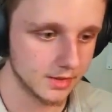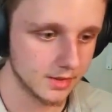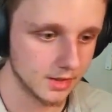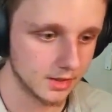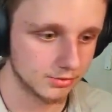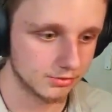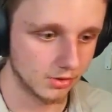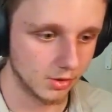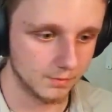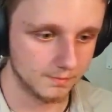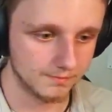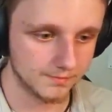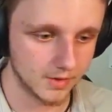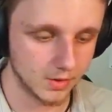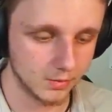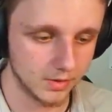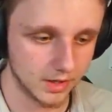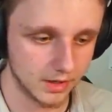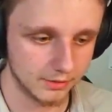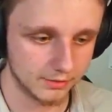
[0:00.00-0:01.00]
So
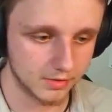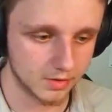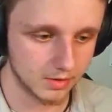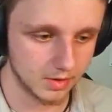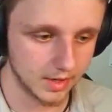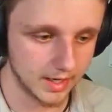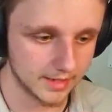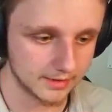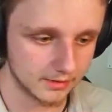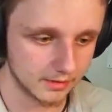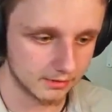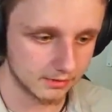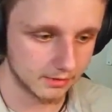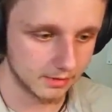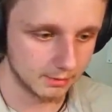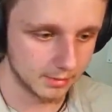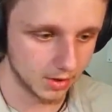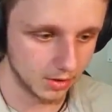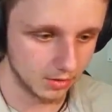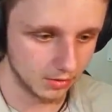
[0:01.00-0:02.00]
we have collected the
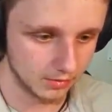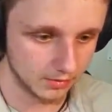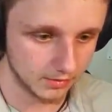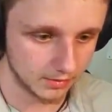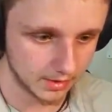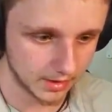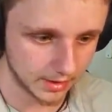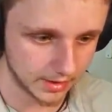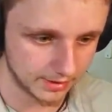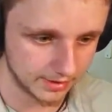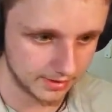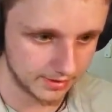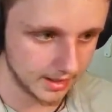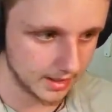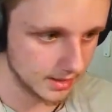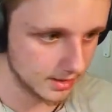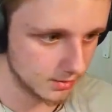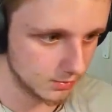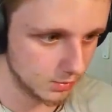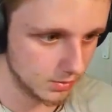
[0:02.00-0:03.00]
bone. I
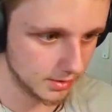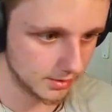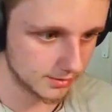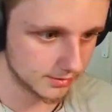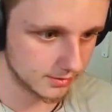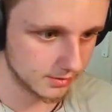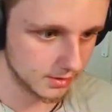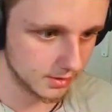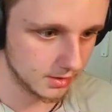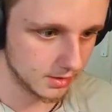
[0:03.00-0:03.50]
think it was